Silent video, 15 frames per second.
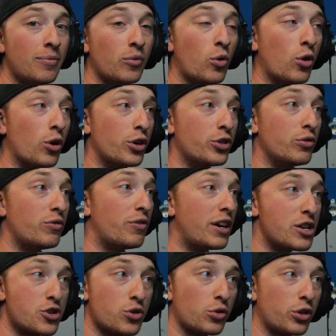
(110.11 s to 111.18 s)
or do
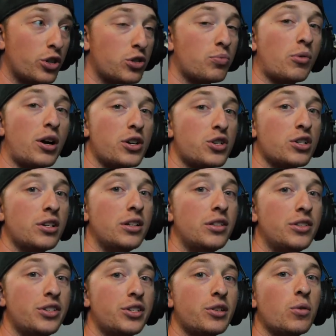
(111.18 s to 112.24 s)
facial
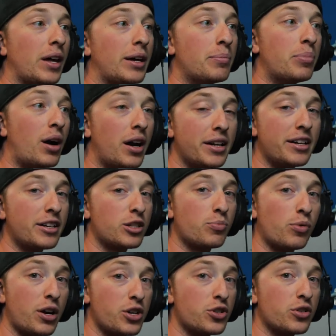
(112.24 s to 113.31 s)
expressions, like body
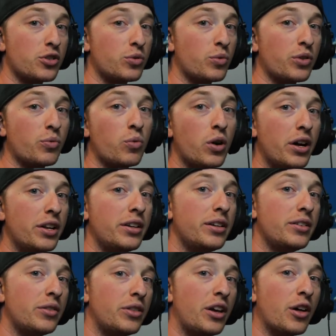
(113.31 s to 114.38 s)
expressions, with what
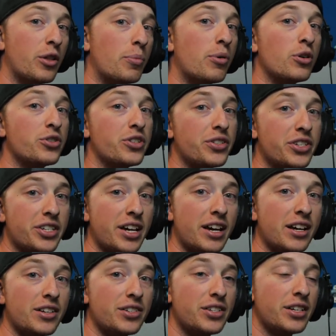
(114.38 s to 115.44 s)
the other person
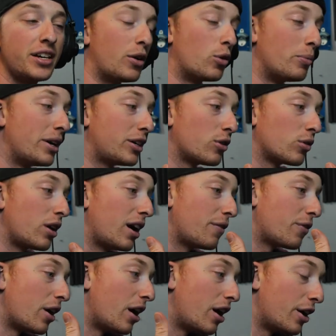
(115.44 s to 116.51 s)
says. It'll make your
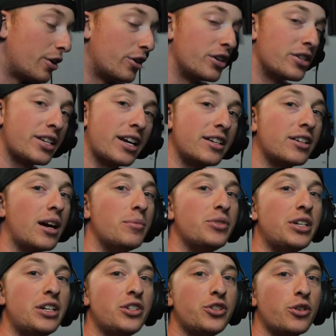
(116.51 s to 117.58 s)
life 110 times
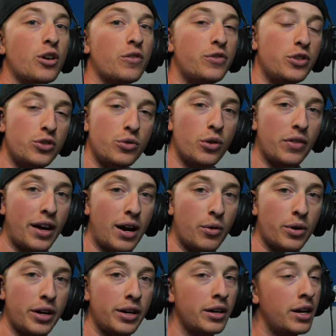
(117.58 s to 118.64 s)
easier if you do it that
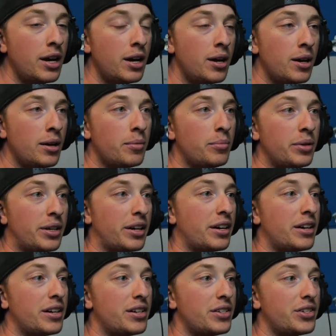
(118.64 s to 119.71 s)
way,
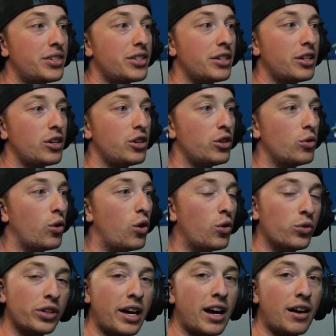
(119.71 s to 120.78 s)
because you'll
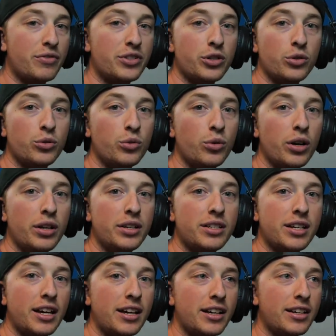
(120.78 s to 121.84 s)
only have to
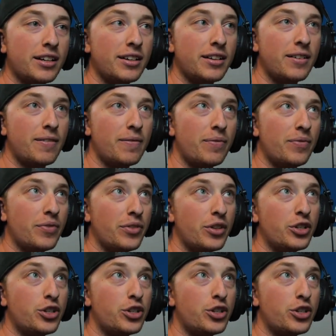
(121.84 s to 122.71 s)
take the